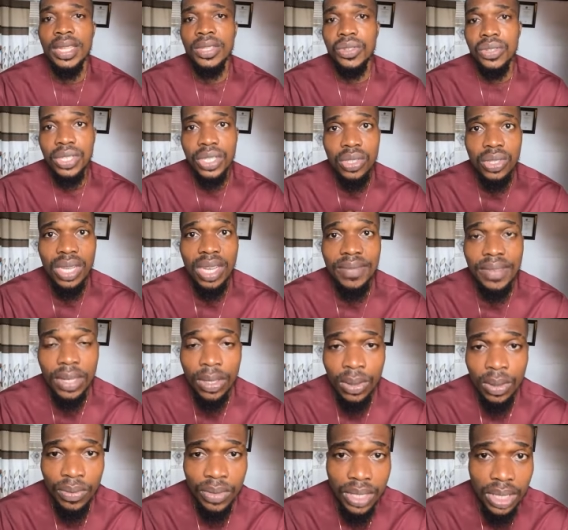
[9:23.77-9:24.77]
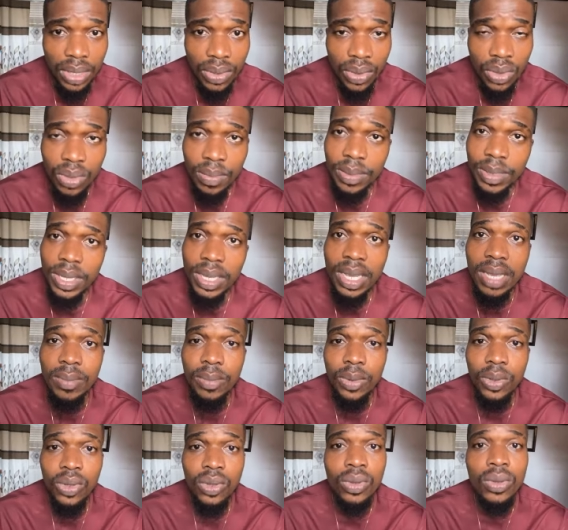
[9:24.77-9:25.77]
and you need to have a lot of snails to be
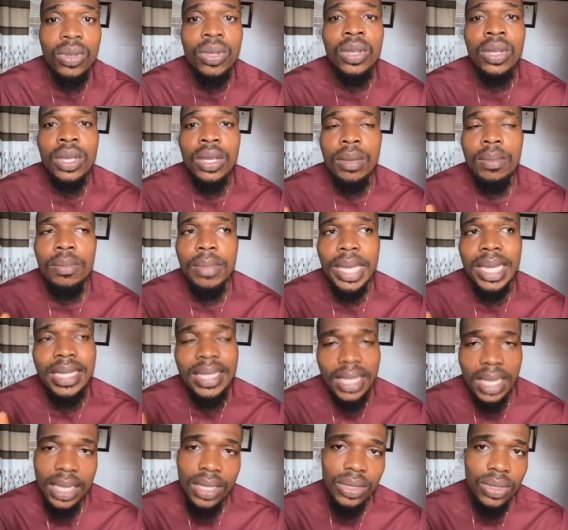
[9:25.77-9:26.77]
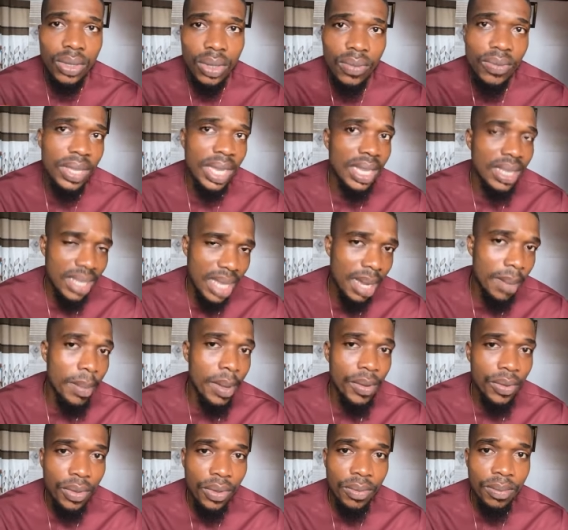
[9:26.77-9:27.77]
able to make sense of that
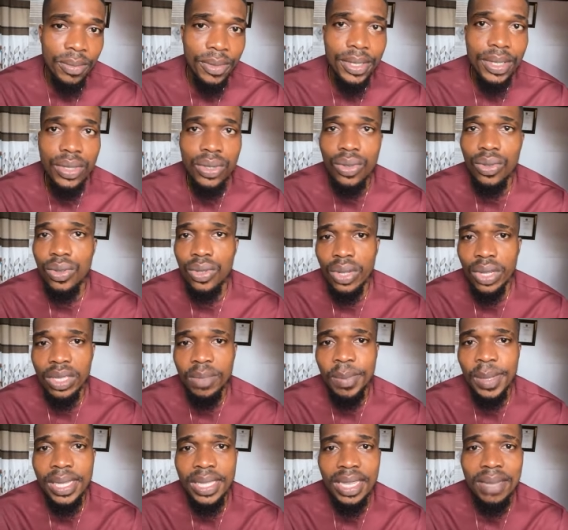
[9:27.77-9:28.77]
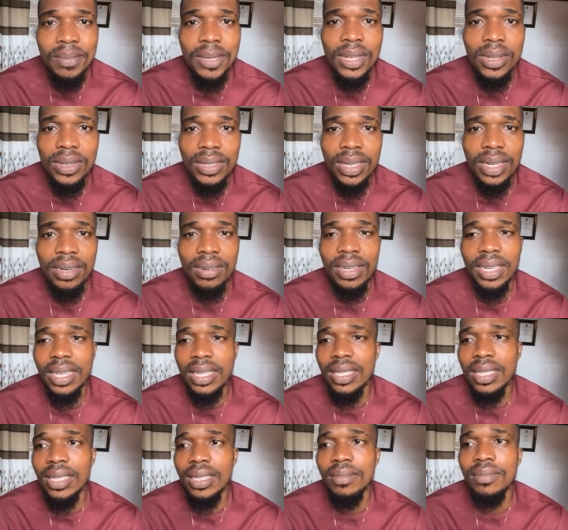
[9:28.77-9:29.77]
amount of money. So you don't spend 10 million
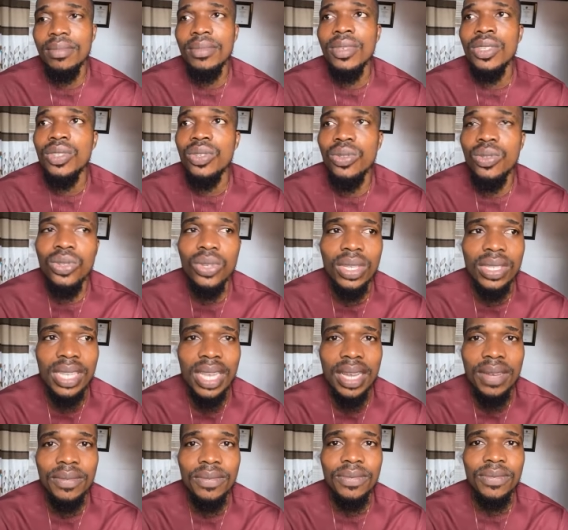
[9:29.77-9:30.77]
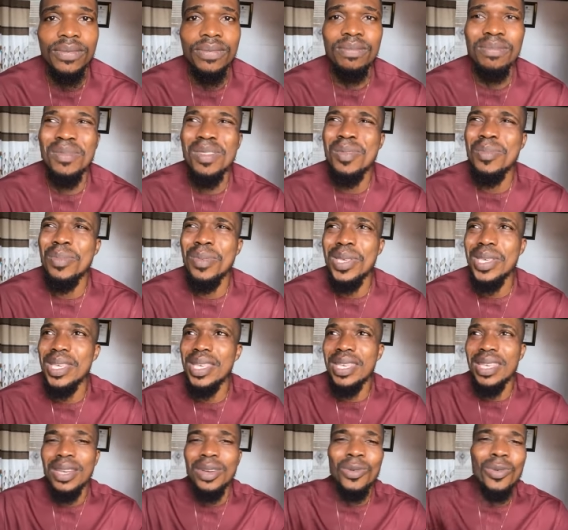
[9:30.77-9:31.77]
naira and you just have
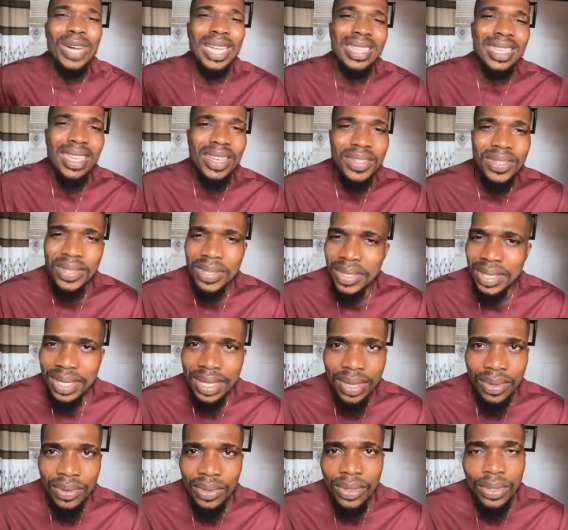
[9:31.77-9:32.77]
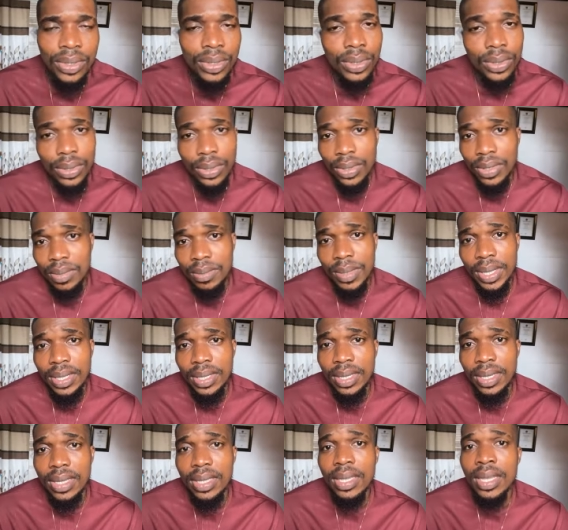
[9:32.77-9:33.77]
maybe 1,000 snails. No, it doesn't
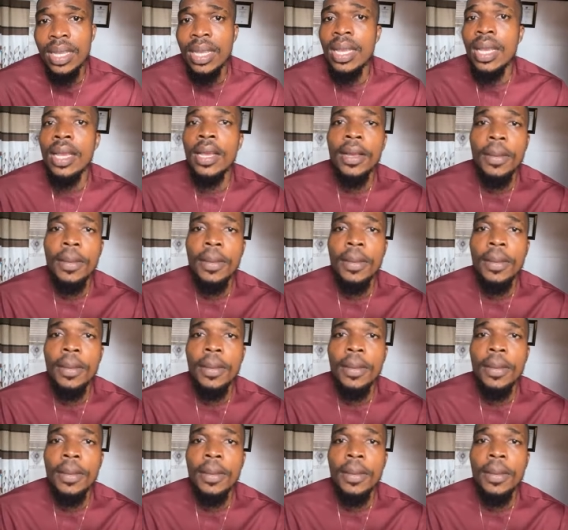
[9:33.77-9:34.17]
make sense.